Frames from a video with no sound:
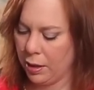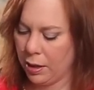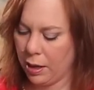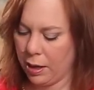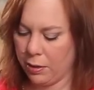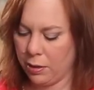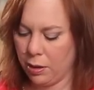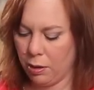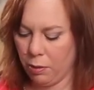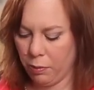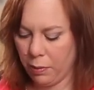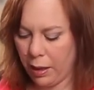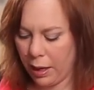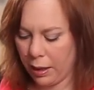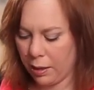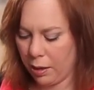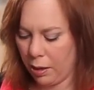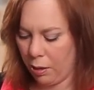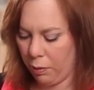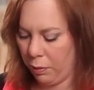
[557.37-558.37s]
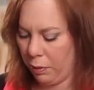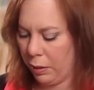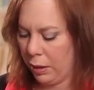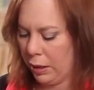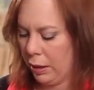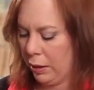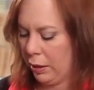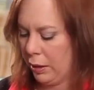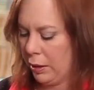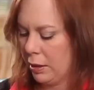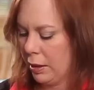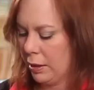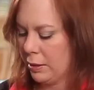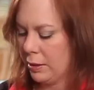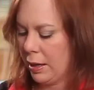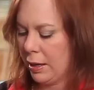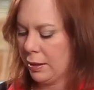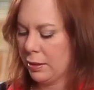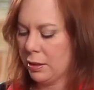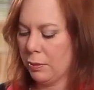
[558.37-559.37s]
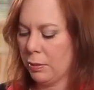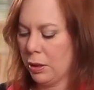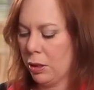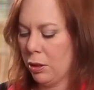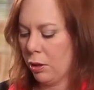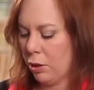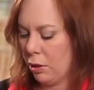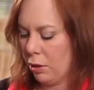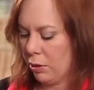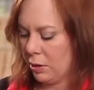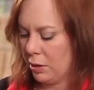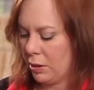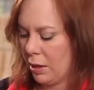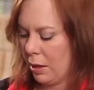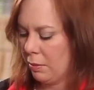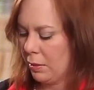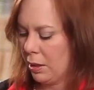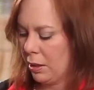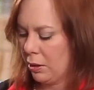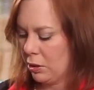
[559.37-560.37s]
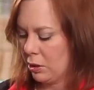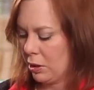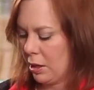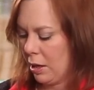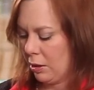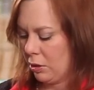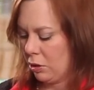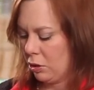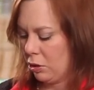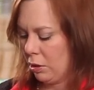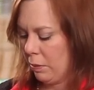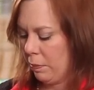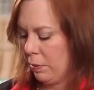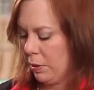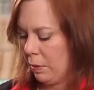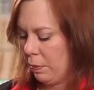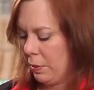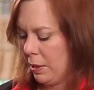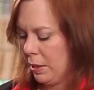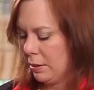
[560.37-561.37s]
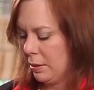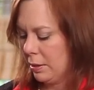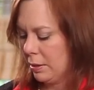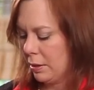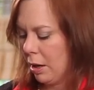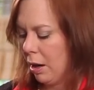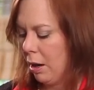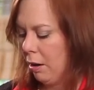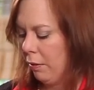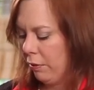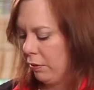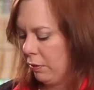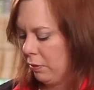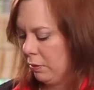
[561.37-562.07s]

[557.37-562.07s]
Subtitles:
And the oregano really does add something. You're going to do the same thing, just kind of stripping the pieces off.